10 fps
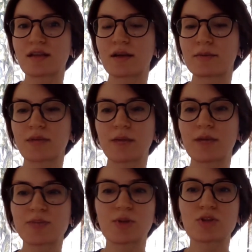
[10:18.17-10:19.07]
there
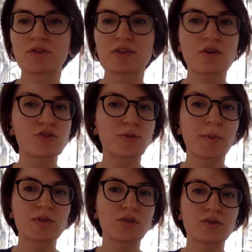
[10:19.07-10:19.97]
might be a lot of internship
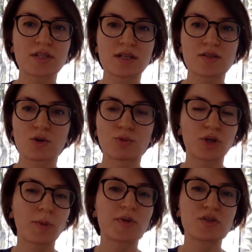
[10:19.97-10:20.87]
opportunities or
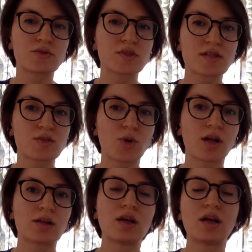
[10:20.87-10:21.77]
work opportunities as
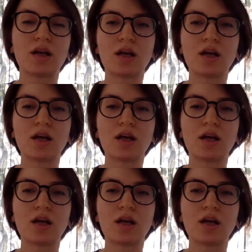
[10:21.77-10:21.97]
well,